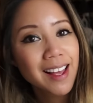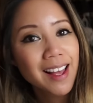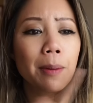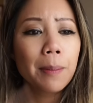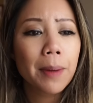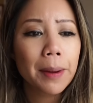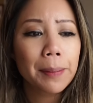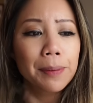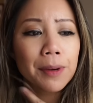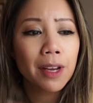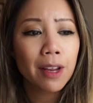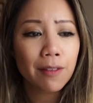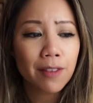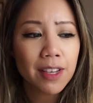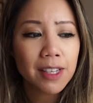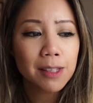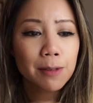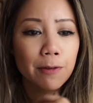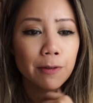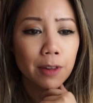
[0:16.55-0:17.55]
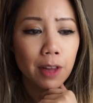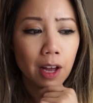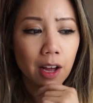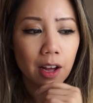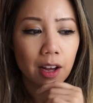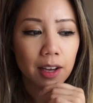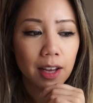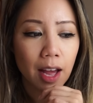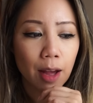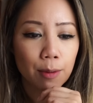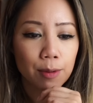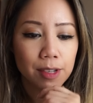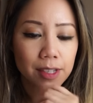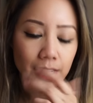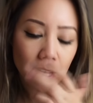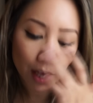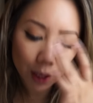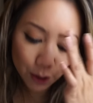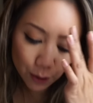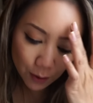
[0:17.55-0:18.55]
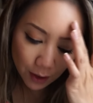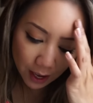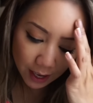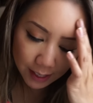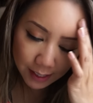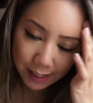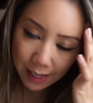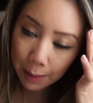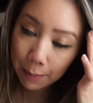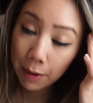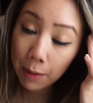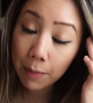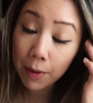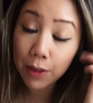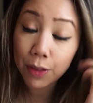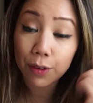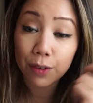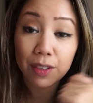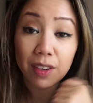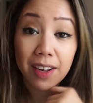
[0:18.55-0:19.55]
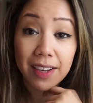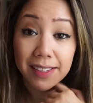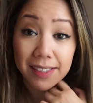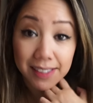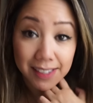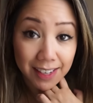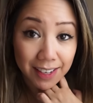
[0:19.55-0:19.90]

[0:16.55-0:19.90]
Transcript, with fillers: On my previous vlog, I was telling you guys that my mother-in-law is